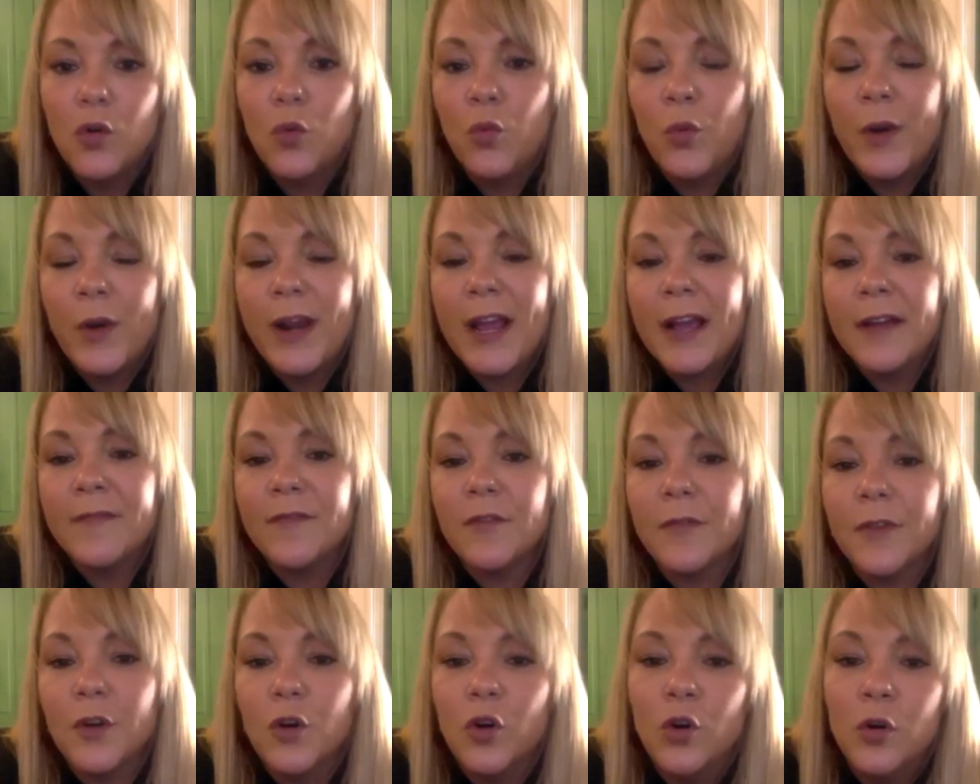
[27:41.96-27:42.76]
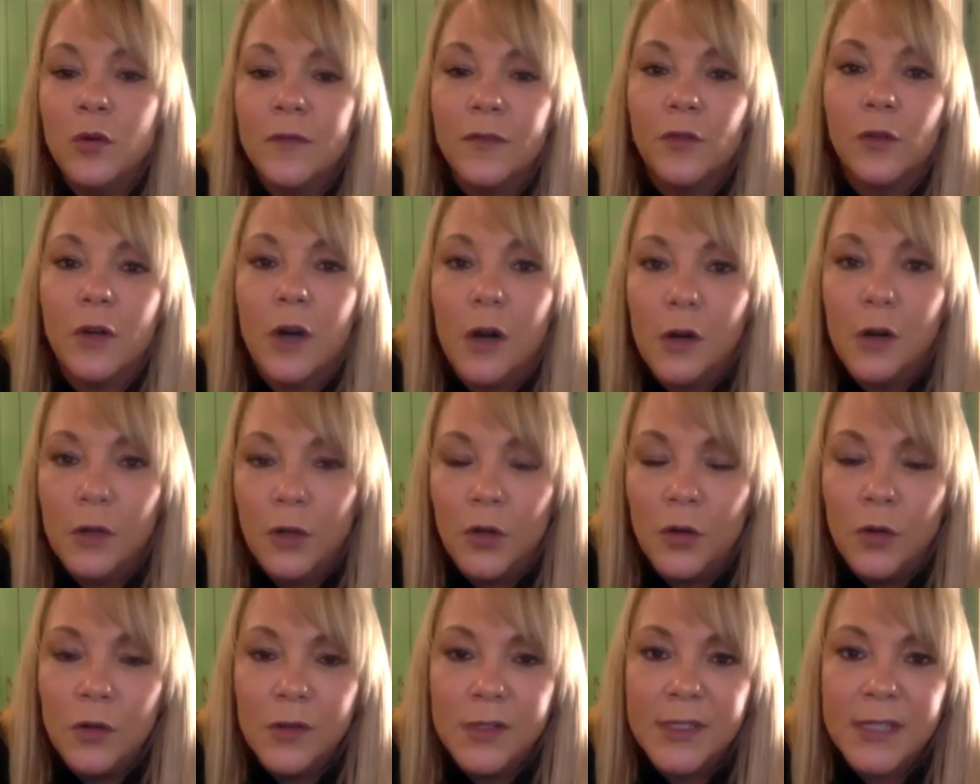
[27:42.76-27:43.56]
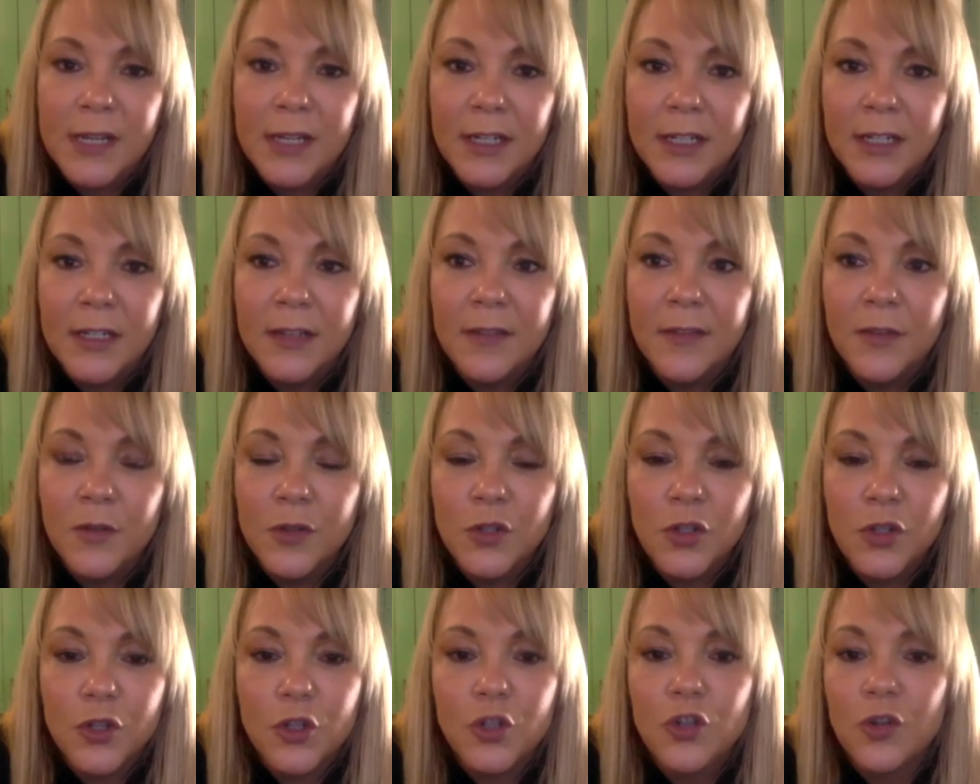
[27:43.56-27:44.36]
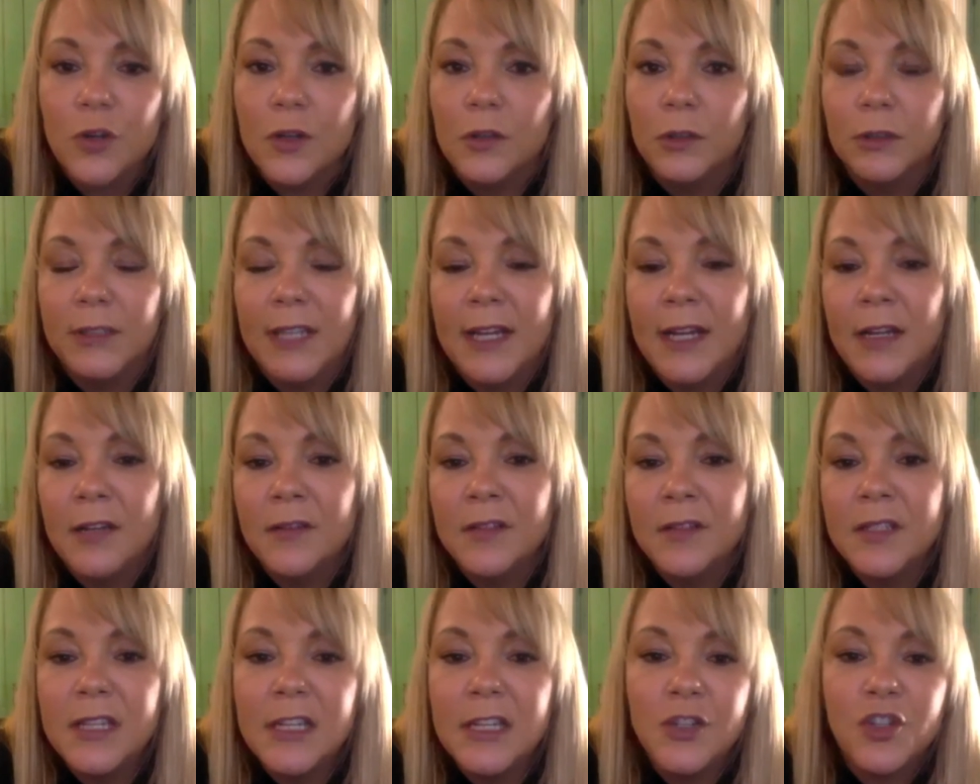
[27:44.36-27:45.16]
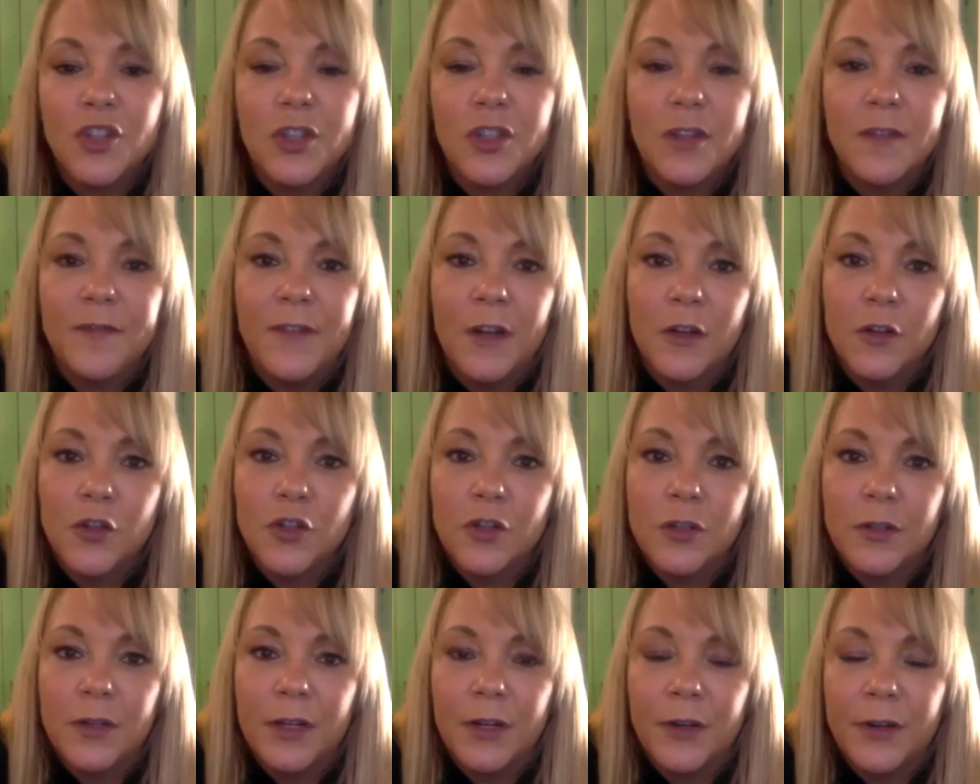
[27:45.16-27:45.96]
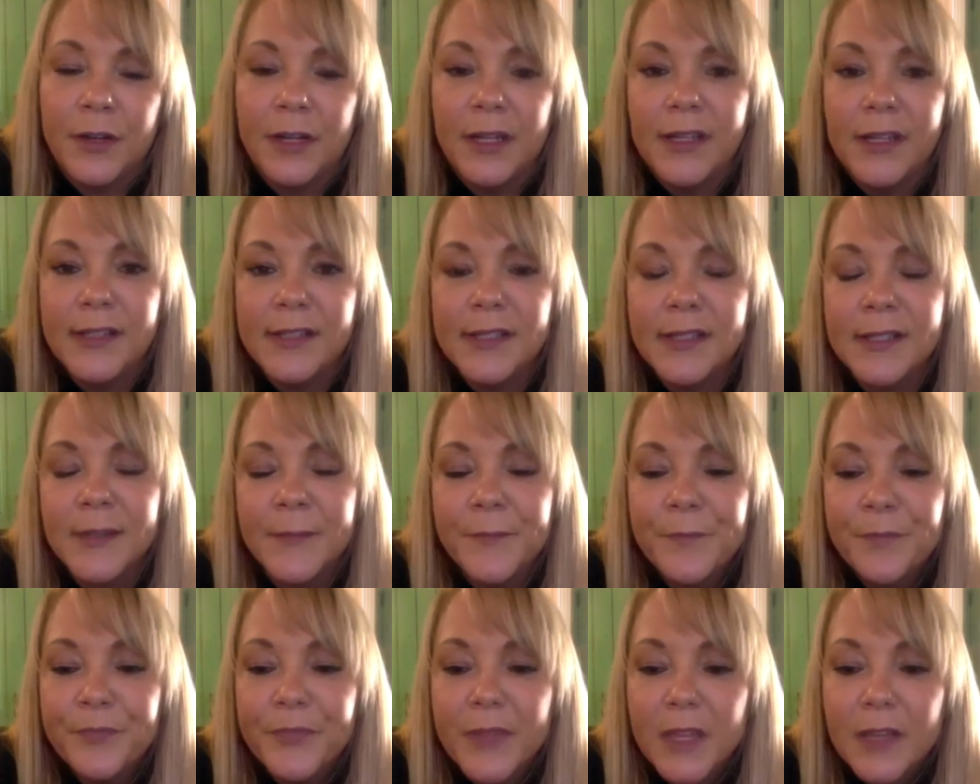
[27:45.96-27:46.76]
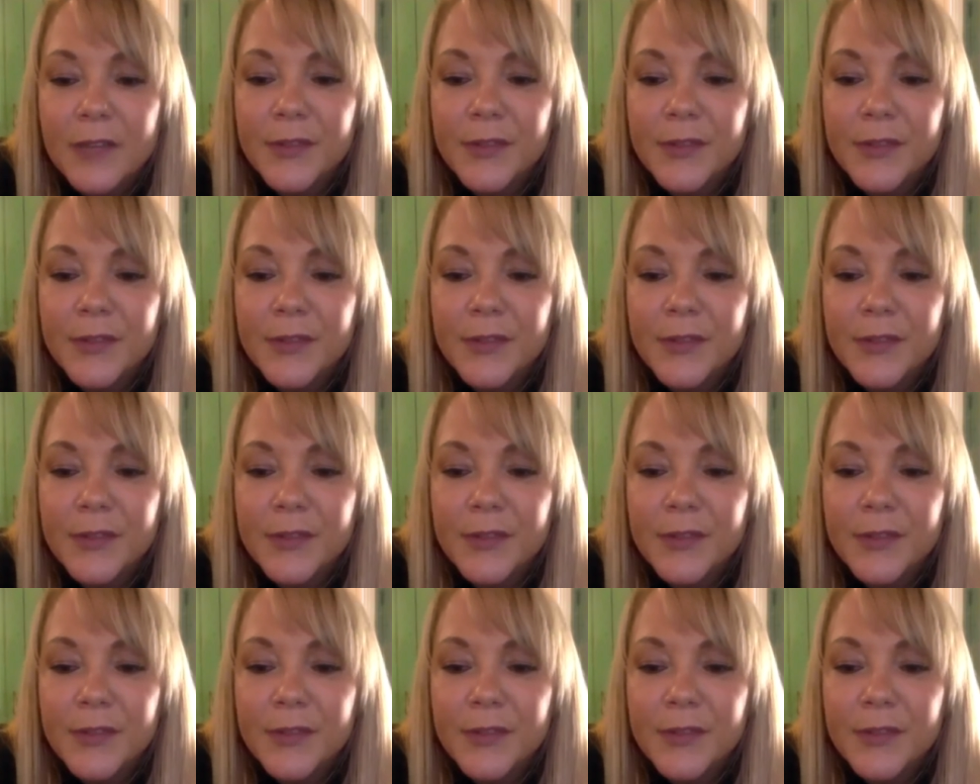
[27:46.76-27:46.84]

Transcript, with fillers: So whatever the overall goals are, those should trickle down to each of the functional areas.